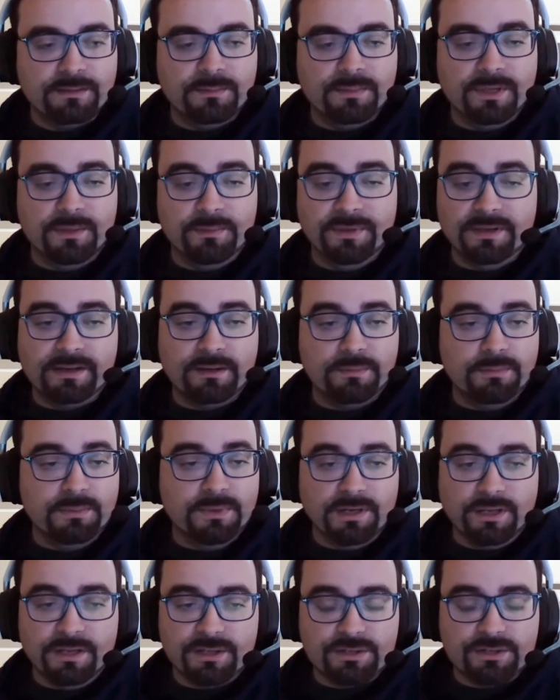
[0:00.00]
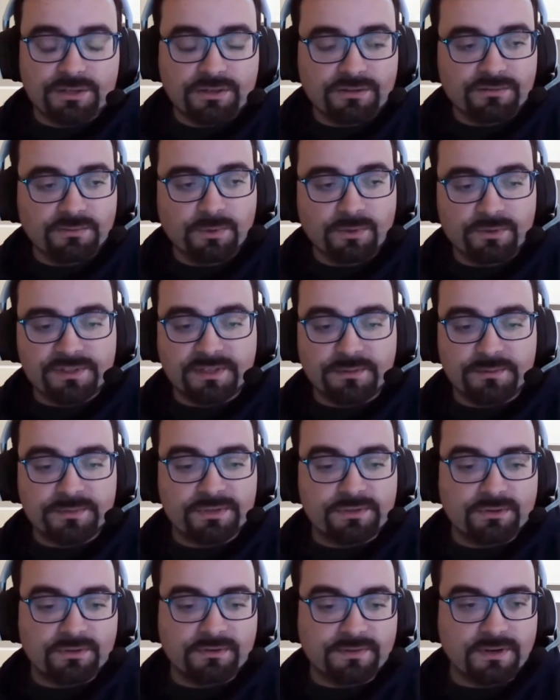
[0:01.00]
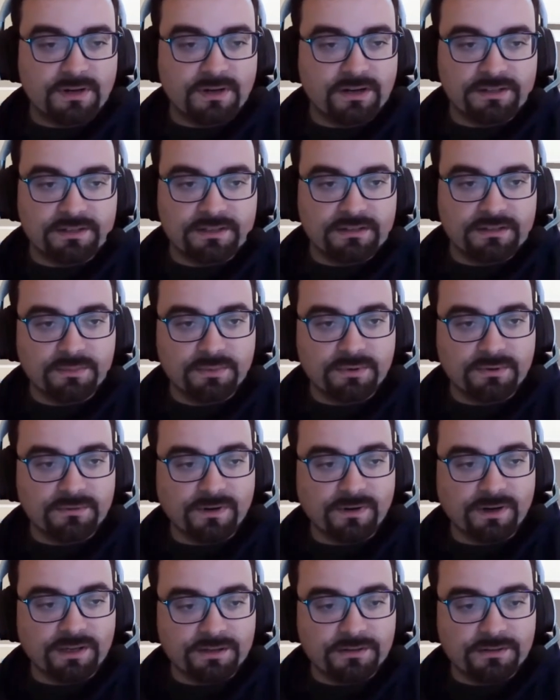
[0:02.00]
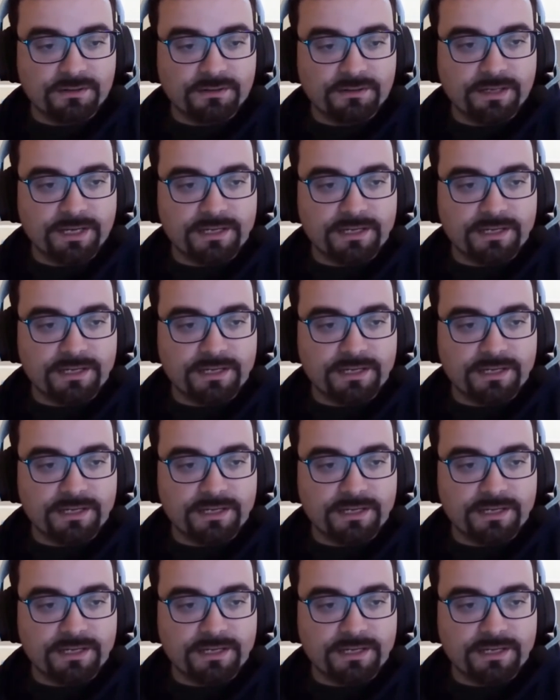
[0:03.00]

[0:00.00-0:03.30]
maybe a combination of both, some sort of content provider